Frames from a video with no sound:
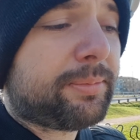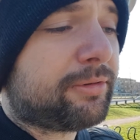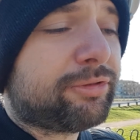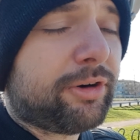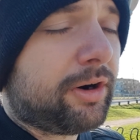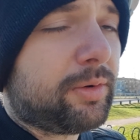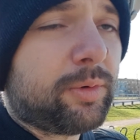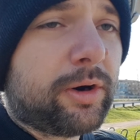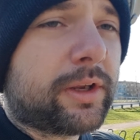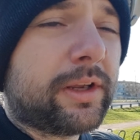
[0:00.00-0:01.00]
prefer
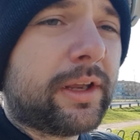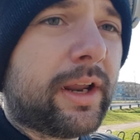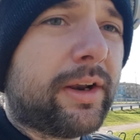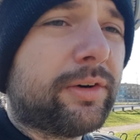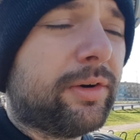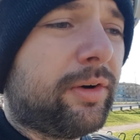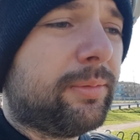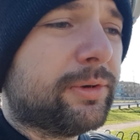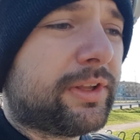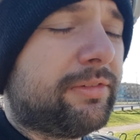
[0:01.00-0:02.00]
working in Android
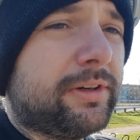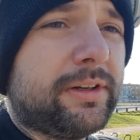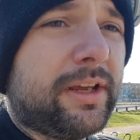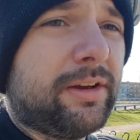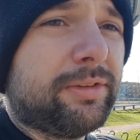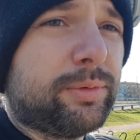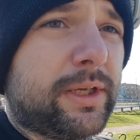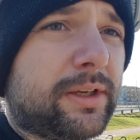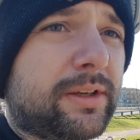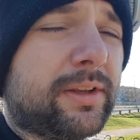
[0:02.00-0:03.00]
almost every day of the
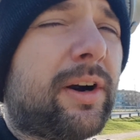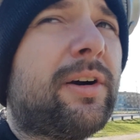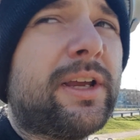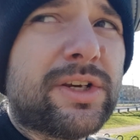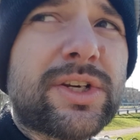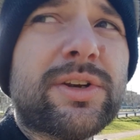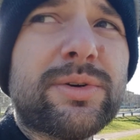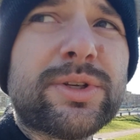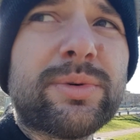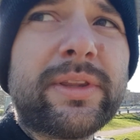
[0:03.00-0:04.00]
week. There are
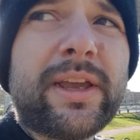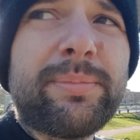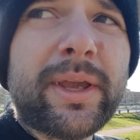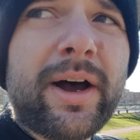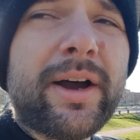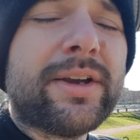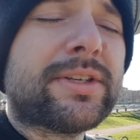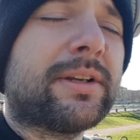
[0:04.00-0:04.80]
issues with APIs